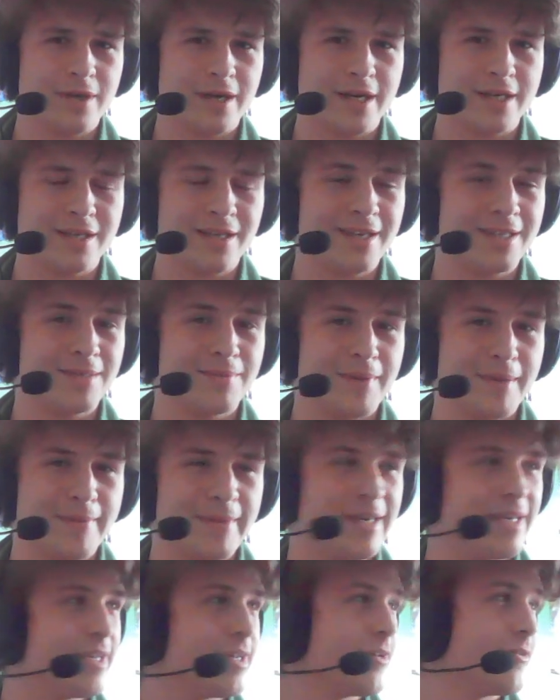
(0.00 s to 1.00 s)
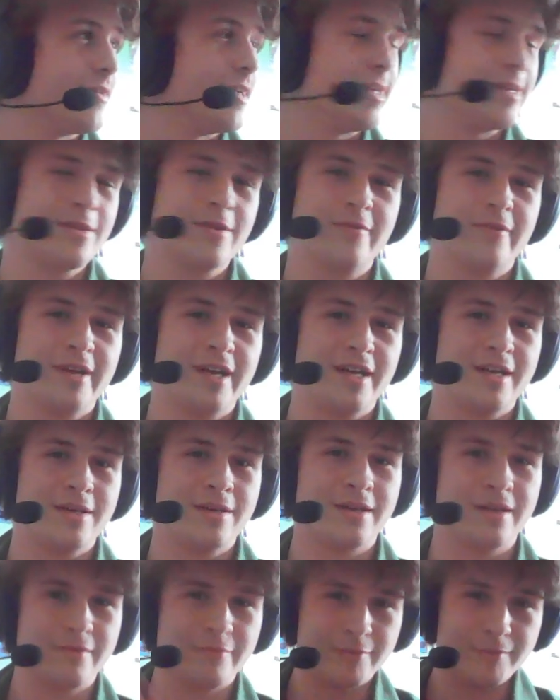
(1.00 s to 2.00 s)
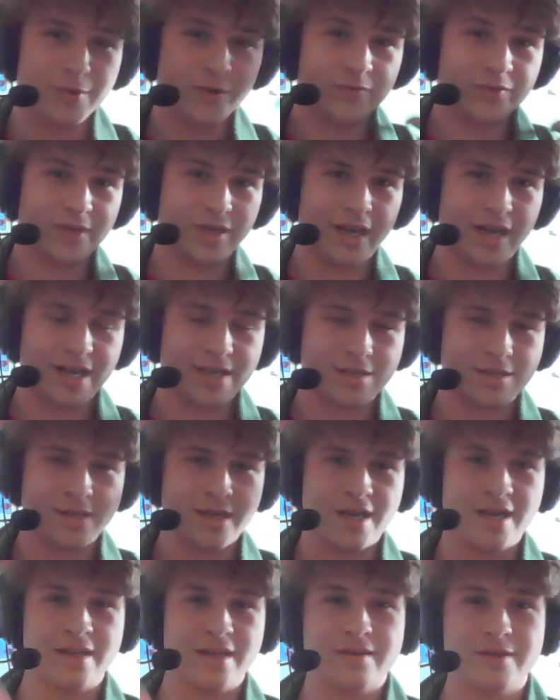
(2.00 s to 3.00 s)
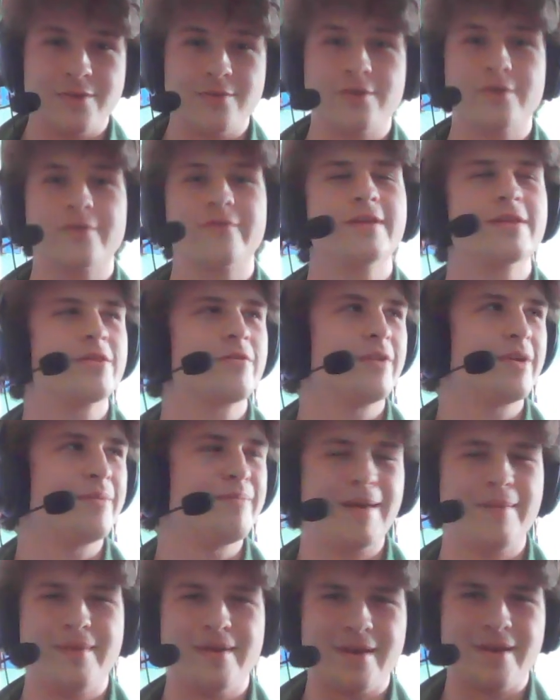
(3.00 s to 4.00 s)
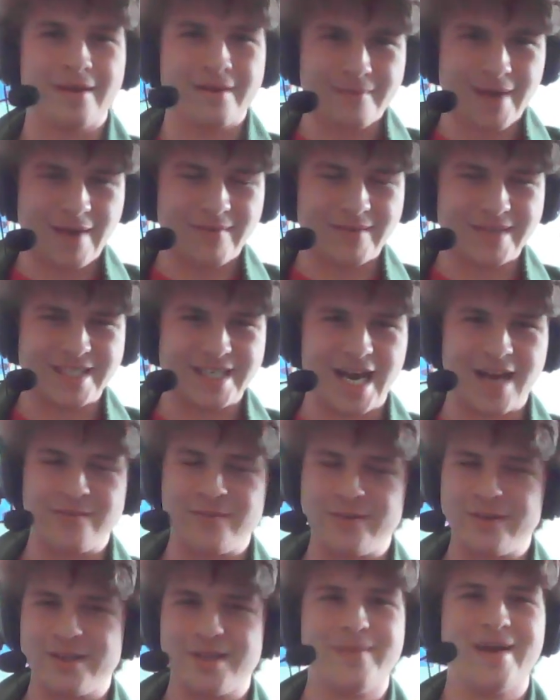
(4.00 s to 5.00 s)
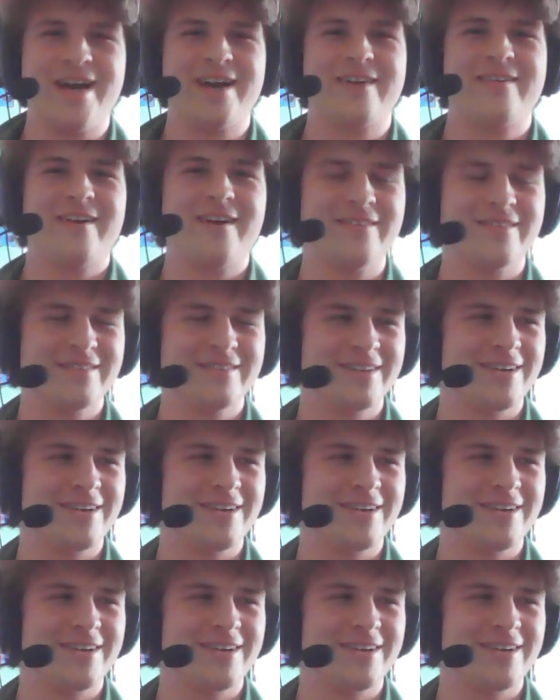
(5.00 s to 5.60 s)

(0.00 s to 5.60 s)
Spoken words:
I'd like to maybe get a green screen, remove the headset, use the green screen, maybe have a tavern in the background,